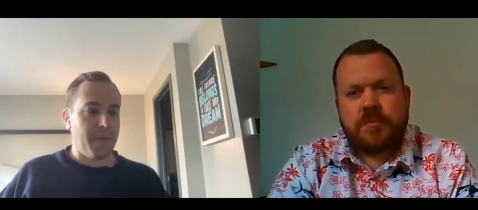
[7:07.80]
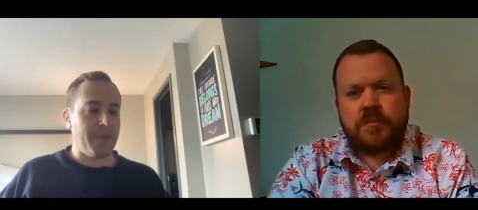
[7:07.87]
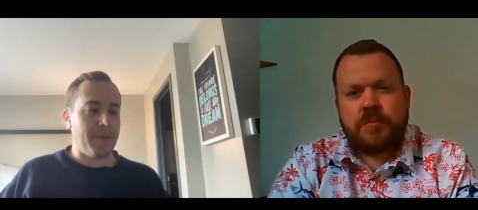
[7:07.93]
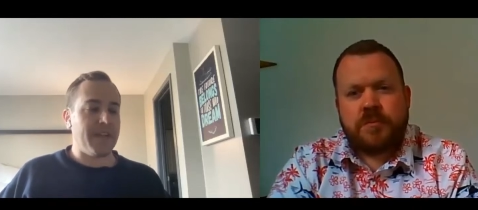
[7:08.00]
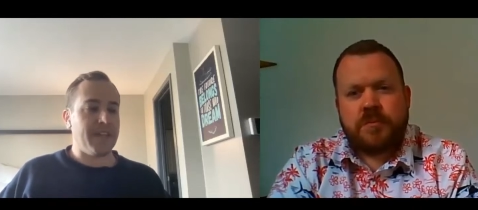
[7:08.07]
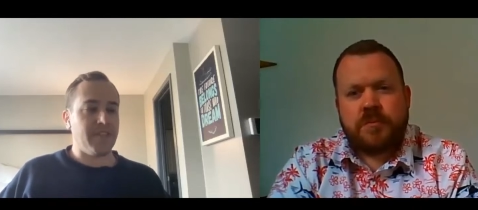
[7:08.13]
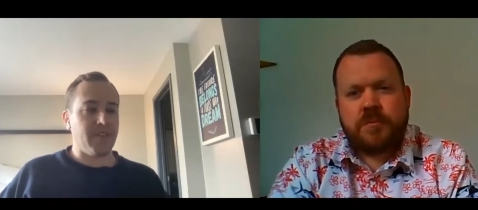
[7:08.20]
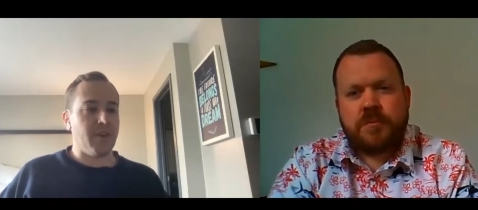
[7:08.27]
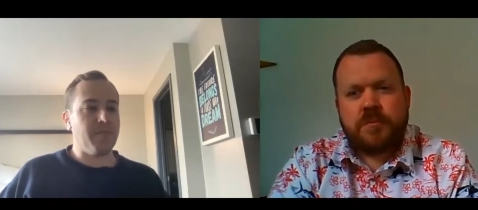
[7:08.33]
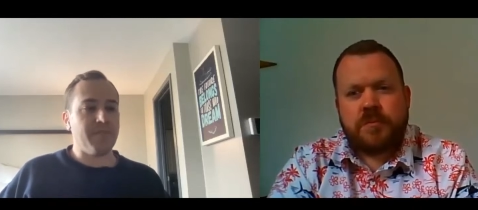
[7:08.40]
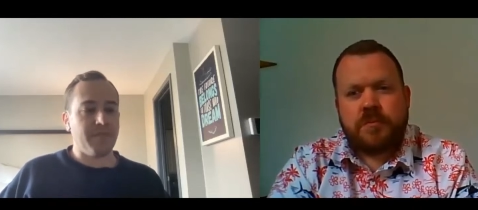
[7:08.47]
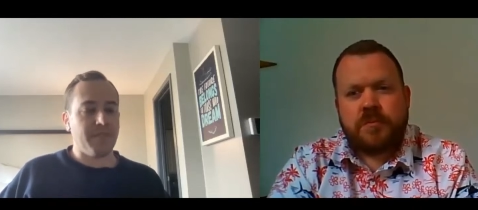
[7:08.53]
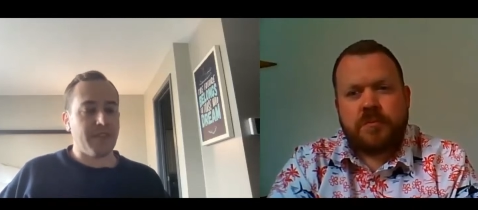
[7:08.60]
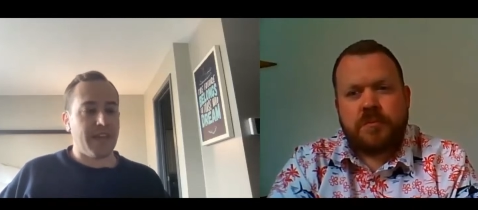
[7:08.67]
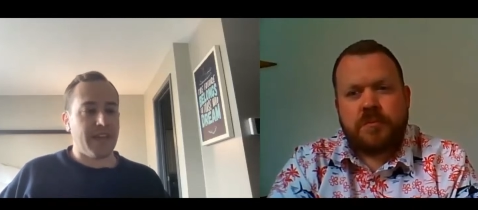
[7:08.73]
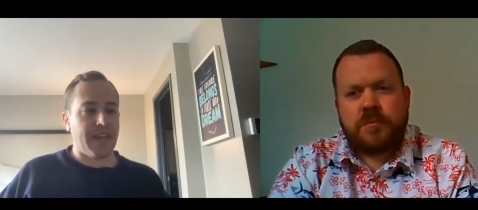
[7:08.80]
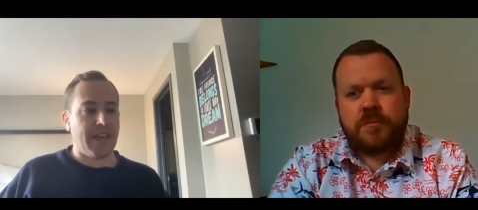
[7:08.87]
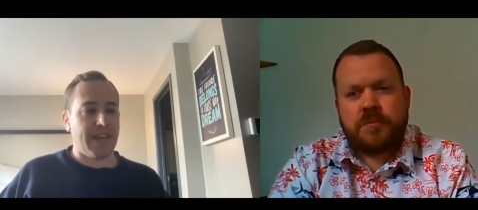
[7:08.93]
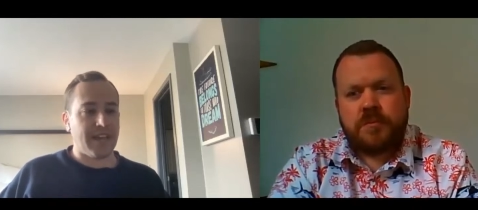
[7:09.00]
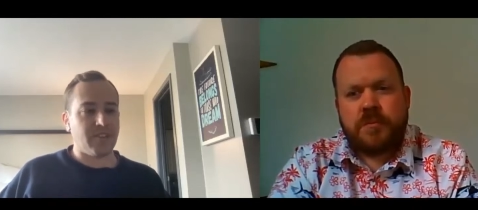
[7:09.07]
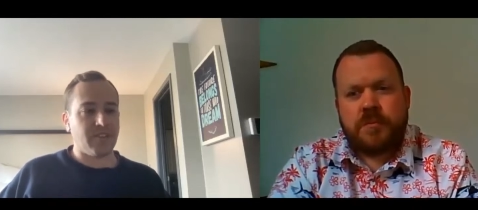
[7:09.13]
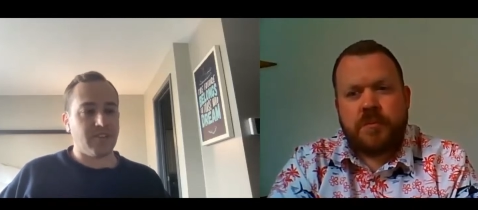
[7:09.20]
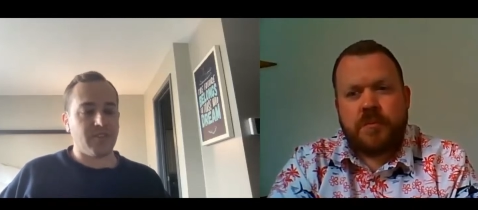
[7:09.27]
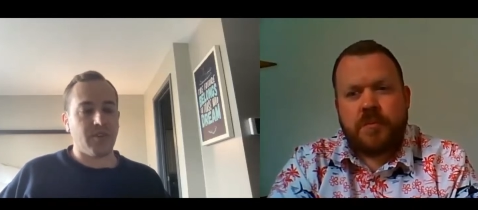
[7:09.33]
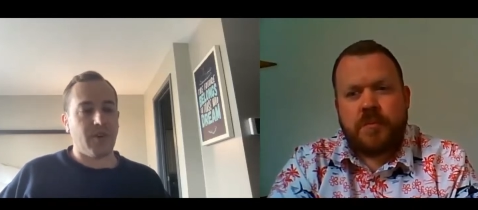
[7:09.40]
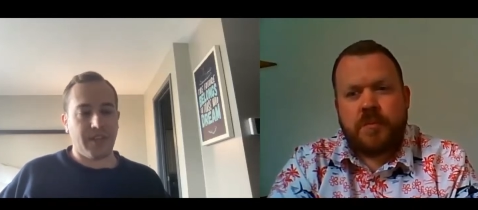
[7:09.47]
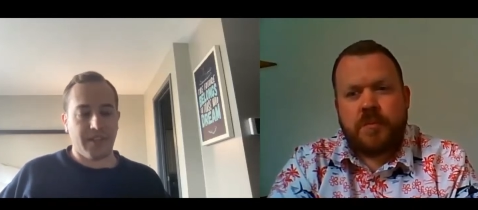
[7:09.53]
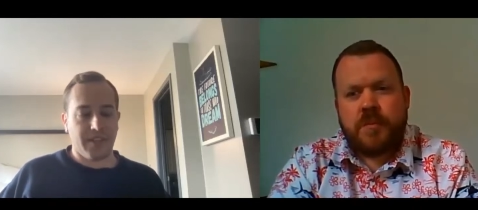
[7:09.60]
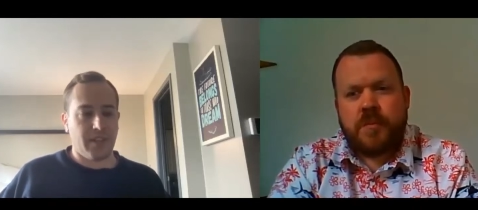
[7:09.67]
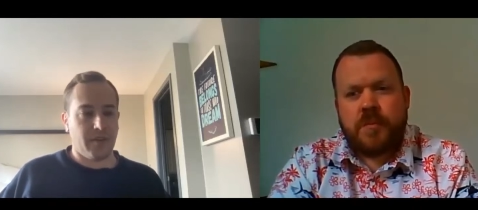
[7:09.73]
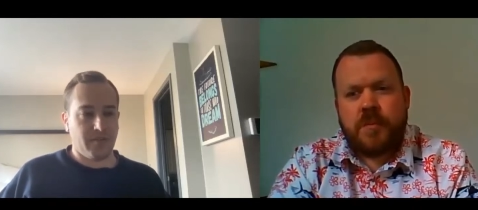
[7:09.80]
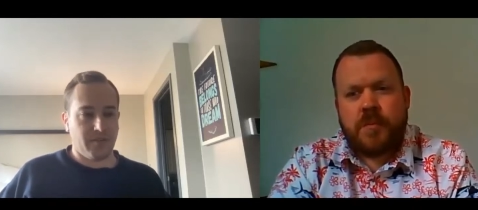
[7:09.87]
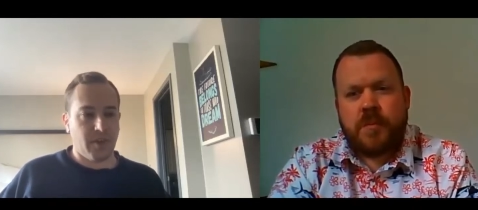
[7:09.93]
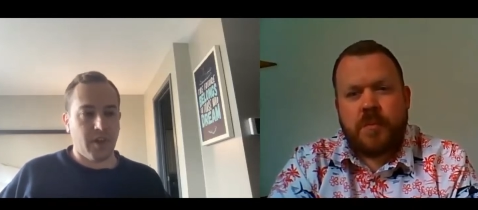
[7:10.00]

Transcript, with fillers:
Speaker 1: but in terms of like action, so I, you know,